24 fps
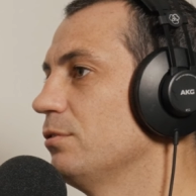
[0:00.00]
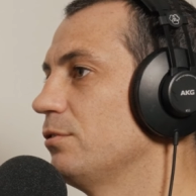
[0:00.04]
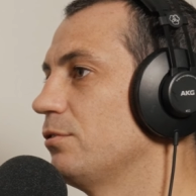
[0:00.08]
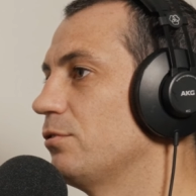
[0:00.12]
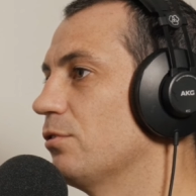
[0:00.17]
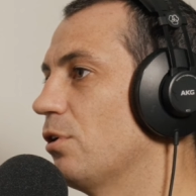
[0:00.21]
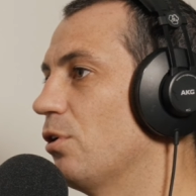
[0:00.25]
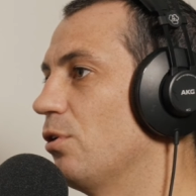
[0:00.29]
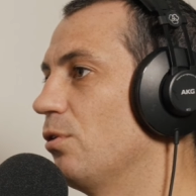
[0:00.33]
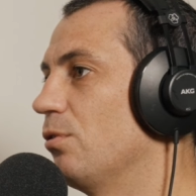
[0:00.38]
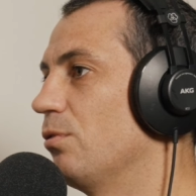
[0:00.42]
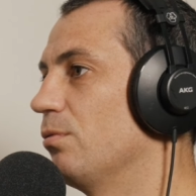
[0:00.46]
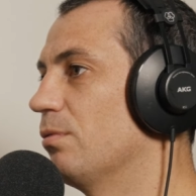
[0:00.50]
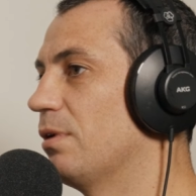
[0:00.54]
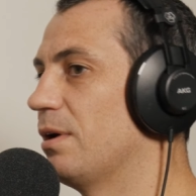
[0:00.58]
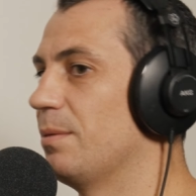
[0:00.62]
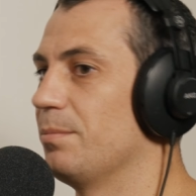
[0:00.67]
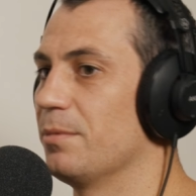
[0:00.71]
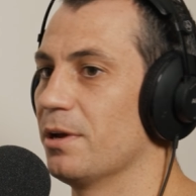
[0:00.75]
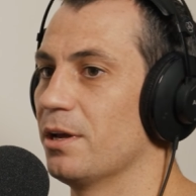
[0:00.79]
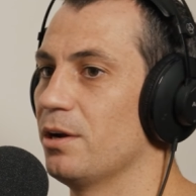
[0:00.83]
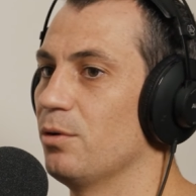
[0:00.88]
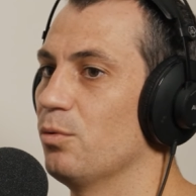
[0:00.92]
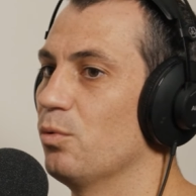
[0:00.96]
So,
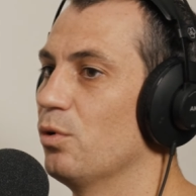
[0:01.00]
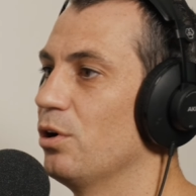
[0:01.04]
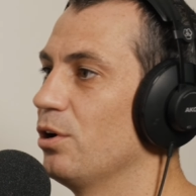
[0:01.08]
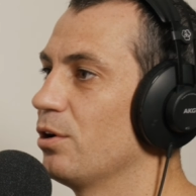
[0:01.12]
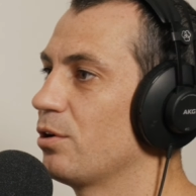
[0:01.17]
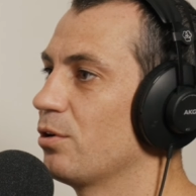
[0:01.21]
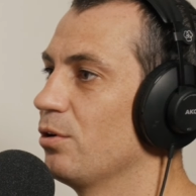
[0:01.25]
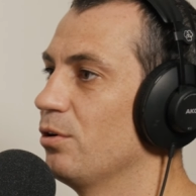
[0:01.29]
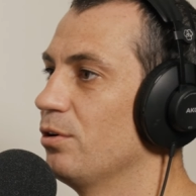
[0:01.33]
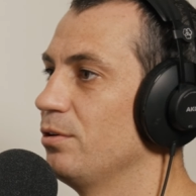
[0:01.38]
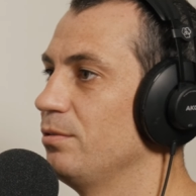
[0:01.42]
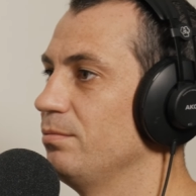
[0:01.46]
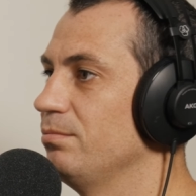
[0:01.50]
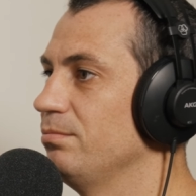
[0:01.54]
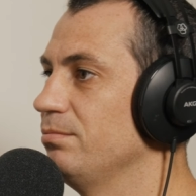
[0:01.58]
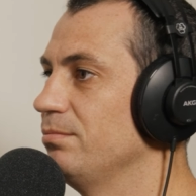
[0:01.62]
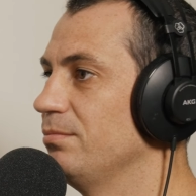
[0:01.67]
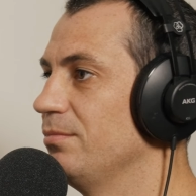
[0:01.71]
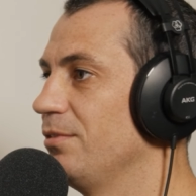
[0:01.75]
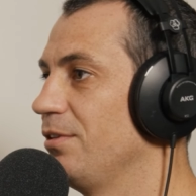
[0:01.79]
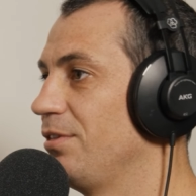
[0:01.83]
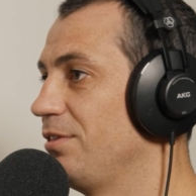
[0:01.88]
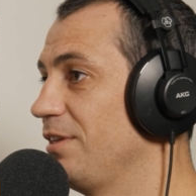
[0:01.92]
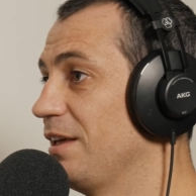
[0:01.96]
I'm going to work on
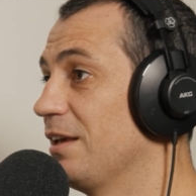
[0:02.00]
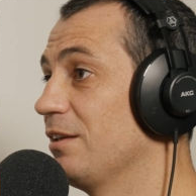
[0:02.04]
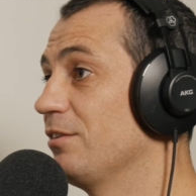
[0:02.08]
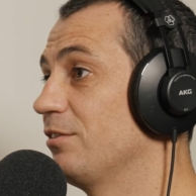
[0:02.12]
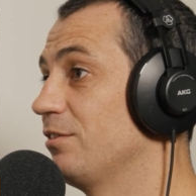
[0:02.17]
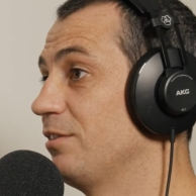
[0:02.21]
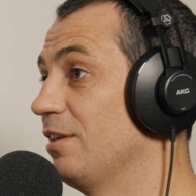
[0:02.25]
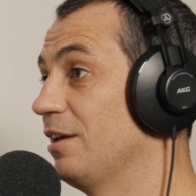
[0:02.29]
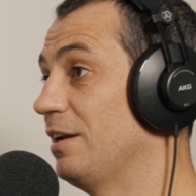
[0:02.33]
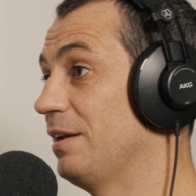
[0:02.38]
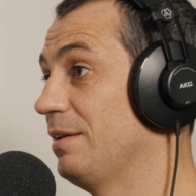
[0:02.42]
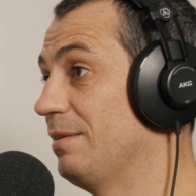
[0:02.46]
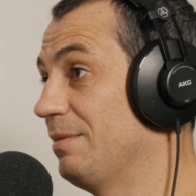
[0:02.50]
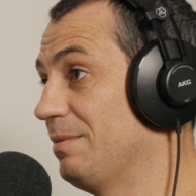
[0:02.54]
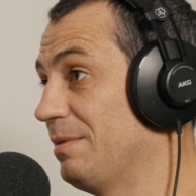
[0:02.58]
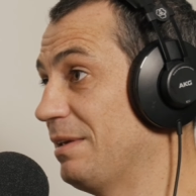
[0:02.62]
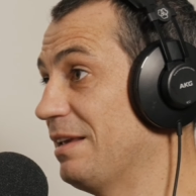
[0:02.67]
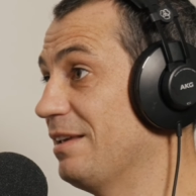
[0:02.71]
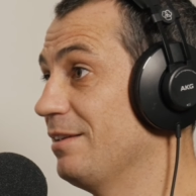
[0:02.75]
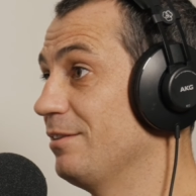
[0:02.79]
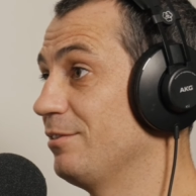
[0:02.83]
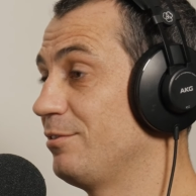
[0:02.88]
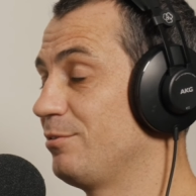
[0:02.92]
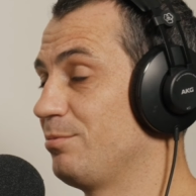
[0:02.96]
things that
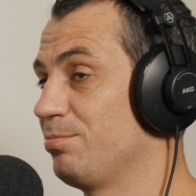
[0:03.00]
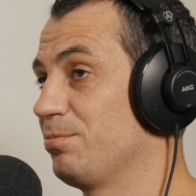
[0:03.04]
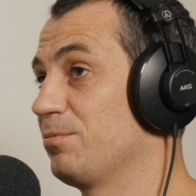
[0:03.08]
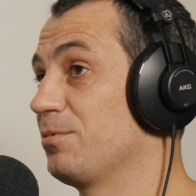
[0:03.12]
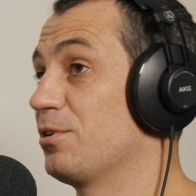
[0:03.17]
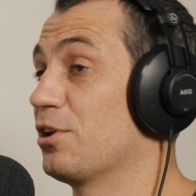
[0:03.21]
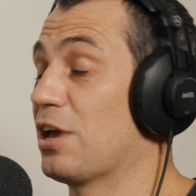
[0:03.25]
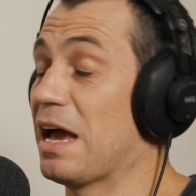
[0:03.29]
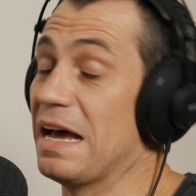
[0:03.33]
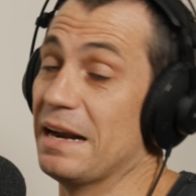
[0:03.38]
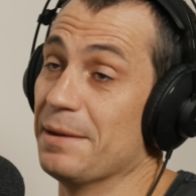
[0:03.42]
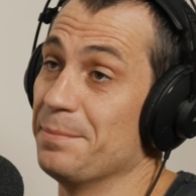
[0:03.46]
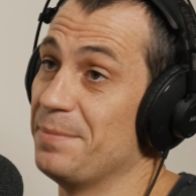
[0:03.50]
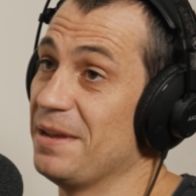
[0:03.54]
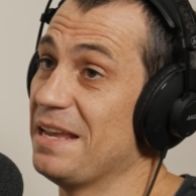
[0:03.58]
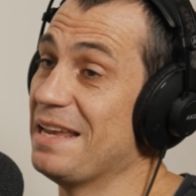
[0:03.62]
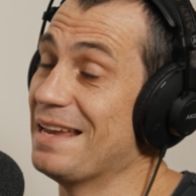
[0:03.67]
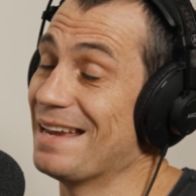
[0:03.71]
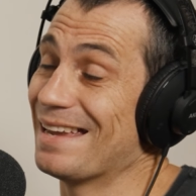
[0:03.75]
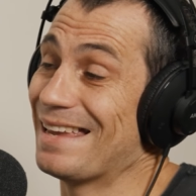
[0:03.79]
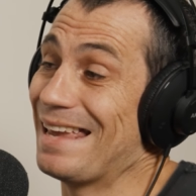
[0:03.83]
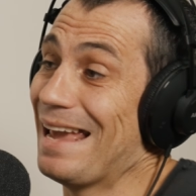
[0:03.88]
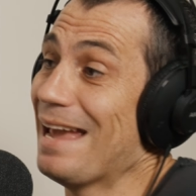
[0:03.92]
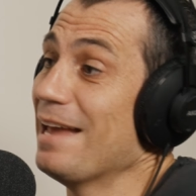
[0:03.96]
is going to
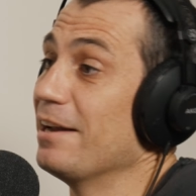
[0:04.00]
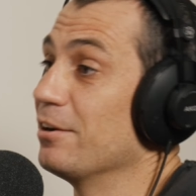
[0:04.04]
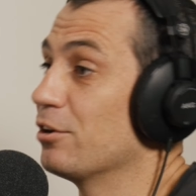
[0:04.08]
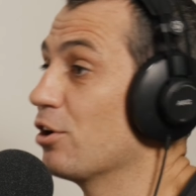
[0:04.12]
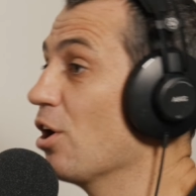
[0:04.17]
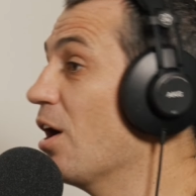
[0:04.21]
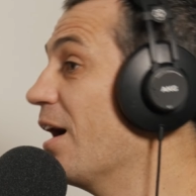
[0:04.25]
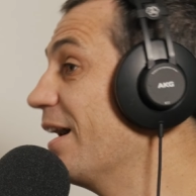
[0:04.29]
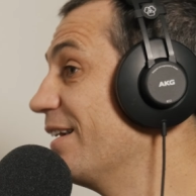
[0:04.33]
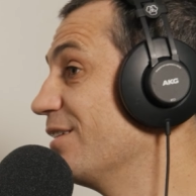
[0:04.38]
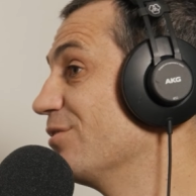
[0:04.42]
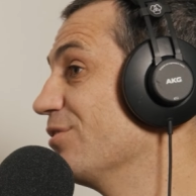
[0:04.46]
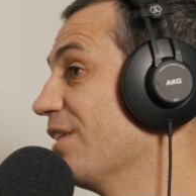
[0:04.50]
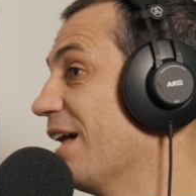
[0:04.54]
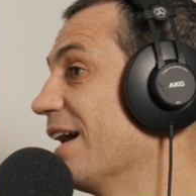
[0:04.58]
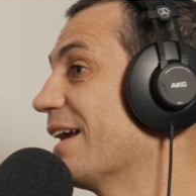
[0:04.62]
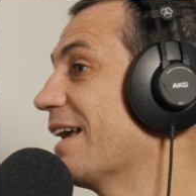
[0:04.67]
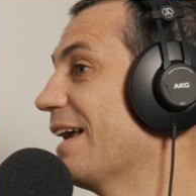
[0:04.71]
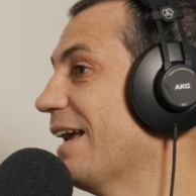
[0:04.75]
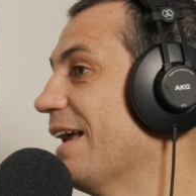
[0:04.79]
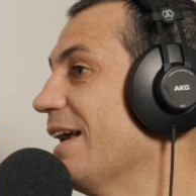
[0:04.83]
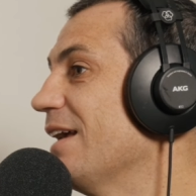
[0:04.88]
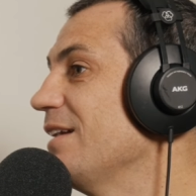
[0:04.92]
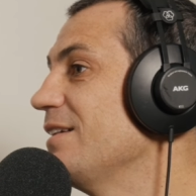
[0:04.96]
be again kind of
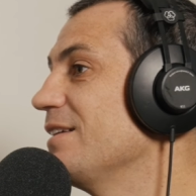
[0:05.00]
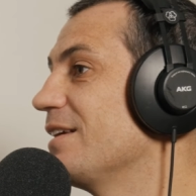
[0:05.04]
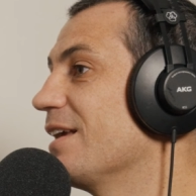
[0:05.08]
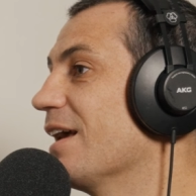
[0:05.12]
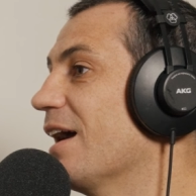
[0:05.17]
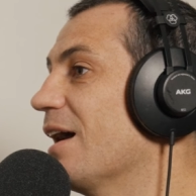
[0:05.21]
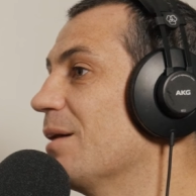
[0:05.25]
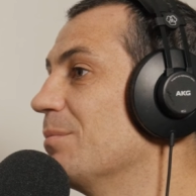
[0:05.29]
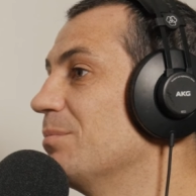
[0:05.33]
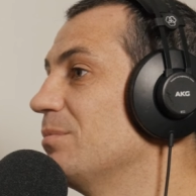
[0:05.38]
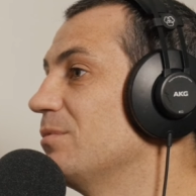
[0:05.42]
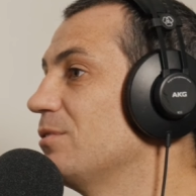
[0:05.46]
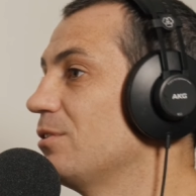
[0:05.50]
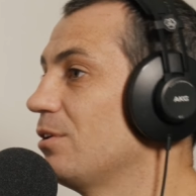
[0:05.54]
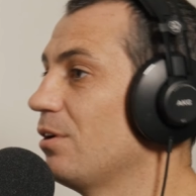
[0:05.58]
like a handicap.